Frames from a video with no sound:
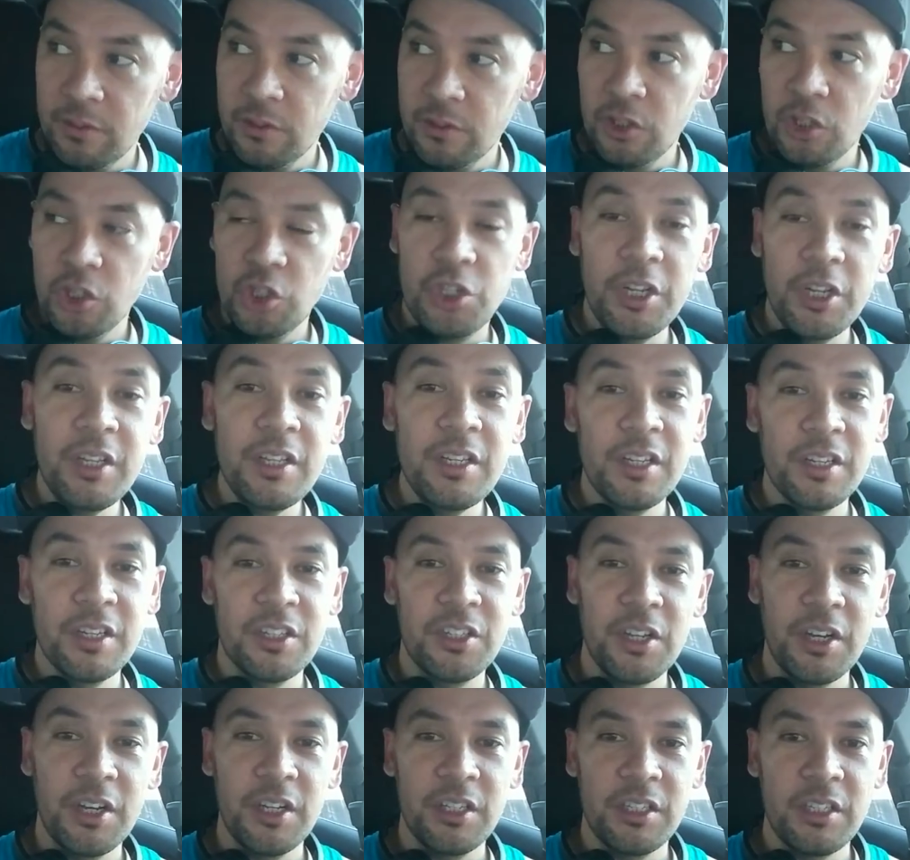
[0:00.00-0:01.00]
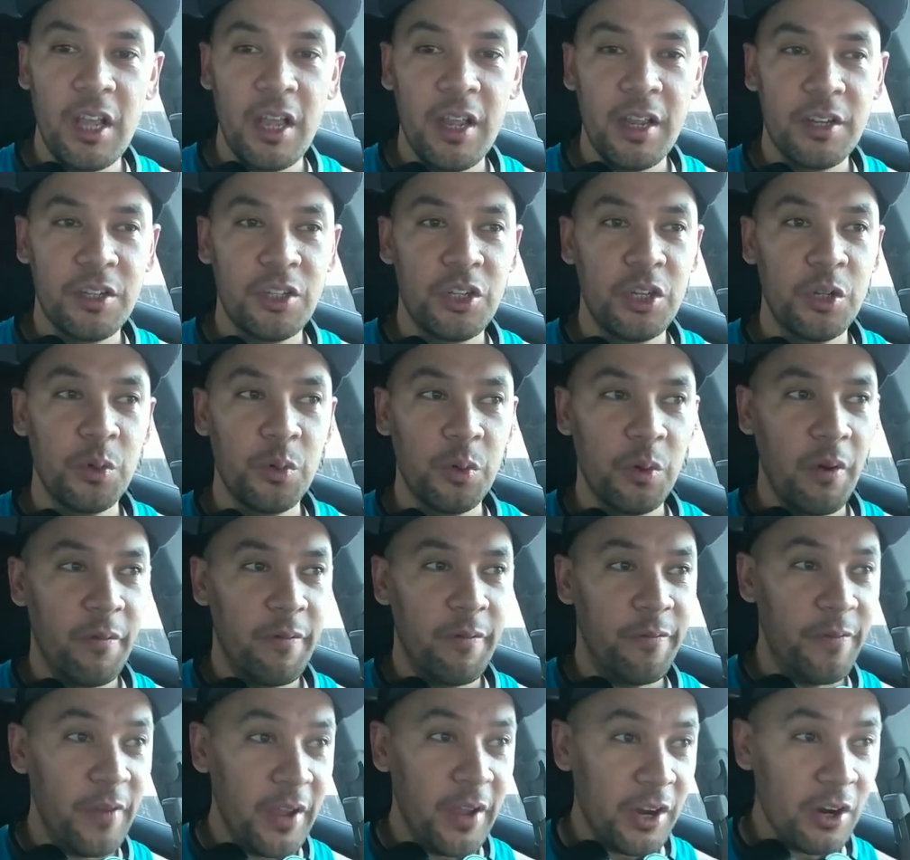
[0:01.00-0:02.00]
genius did it take to
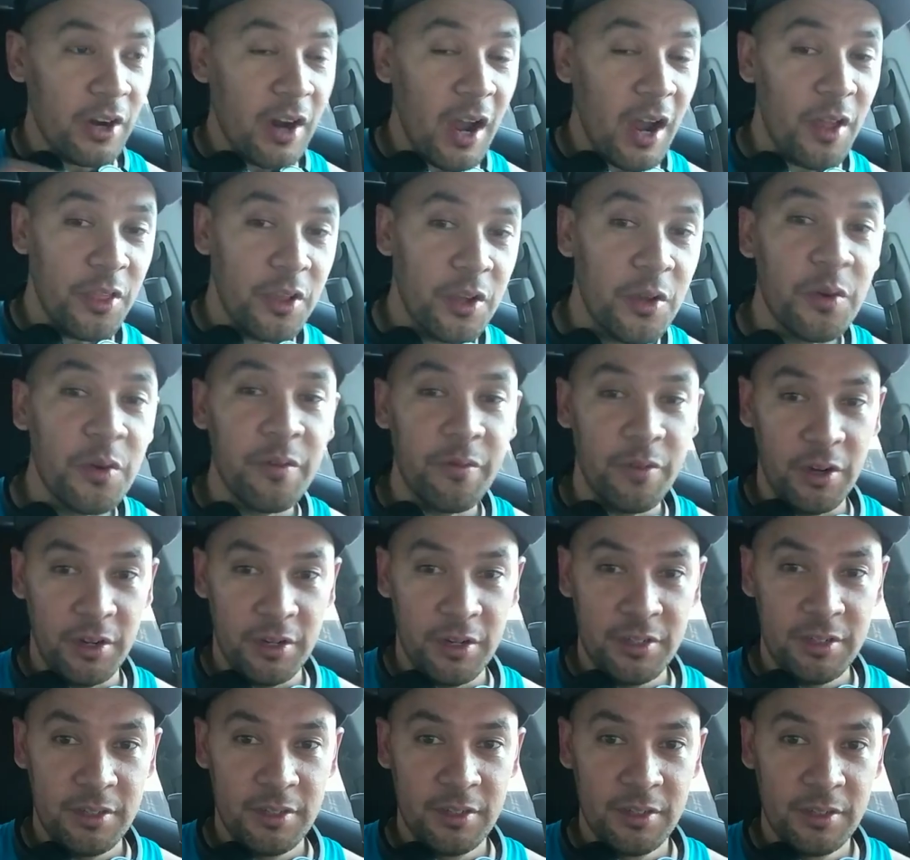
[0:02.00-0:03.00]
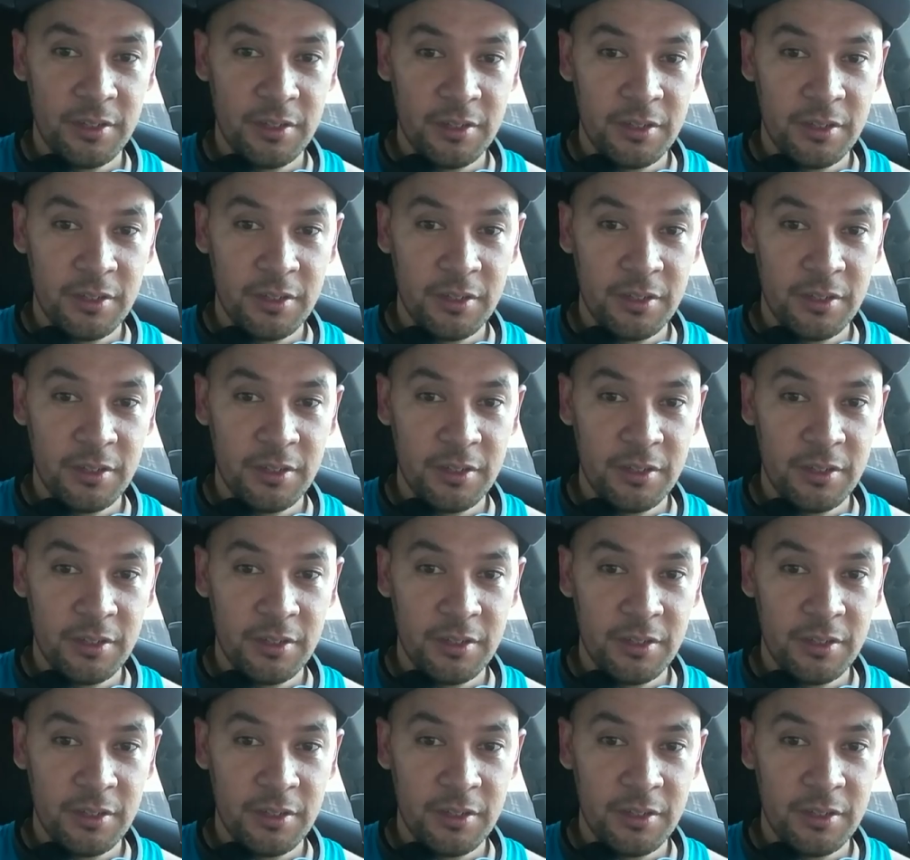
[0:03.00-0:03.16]
figure out the universe?